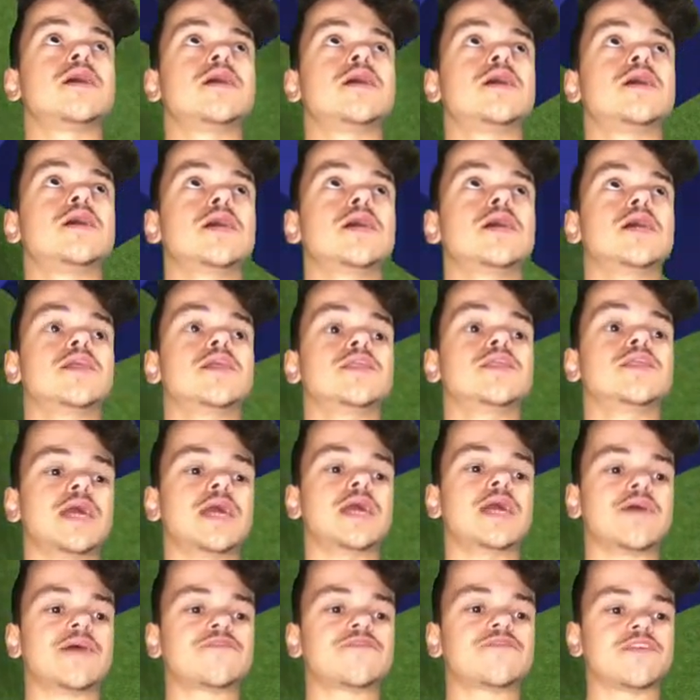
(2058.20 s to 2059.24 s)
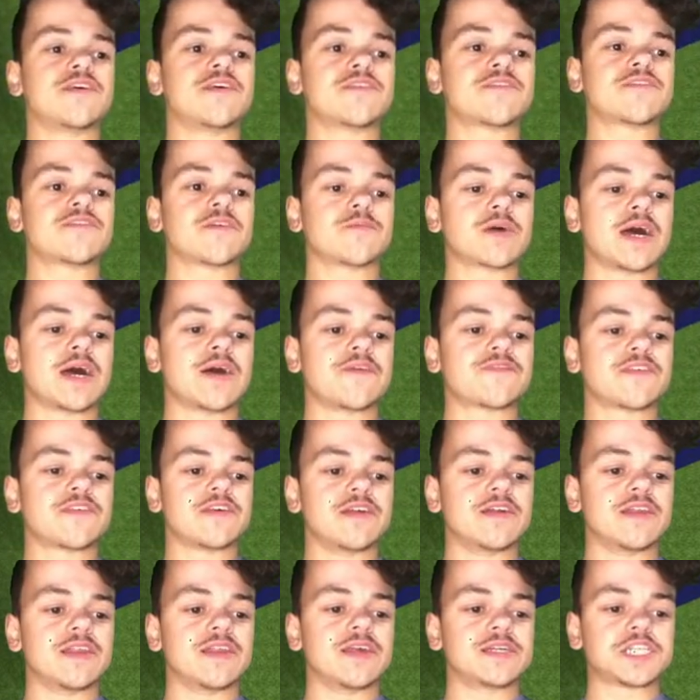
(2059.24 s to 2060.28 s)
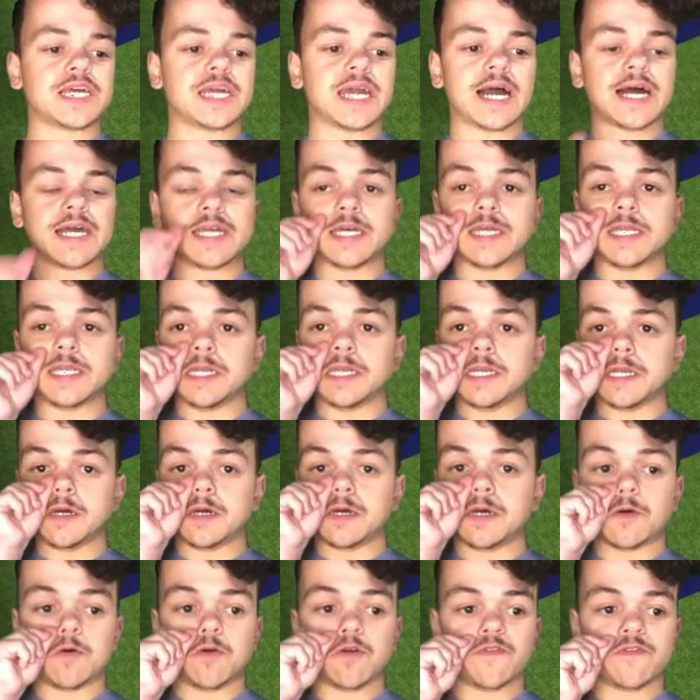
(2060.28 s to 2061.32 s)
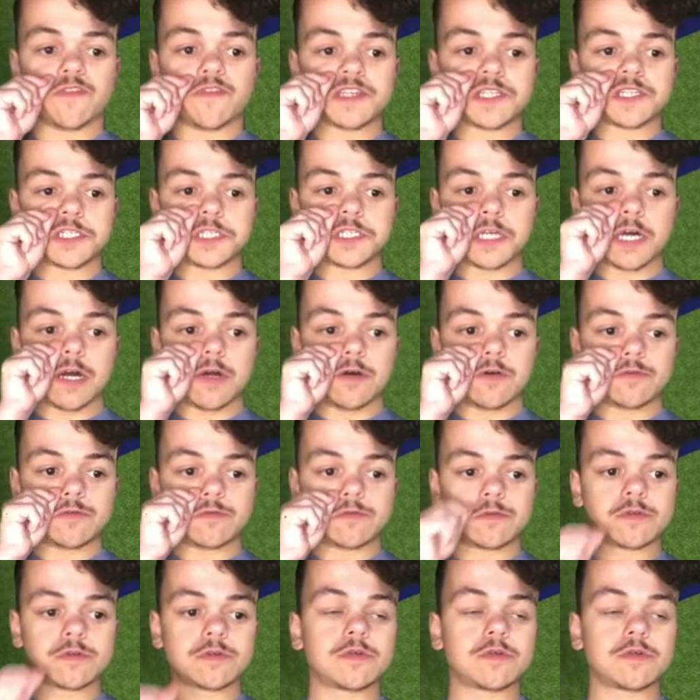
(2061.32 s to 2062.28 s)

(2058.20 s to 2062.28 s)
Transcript: Yeah, then after this, I'm going to have to literally add in all of the stone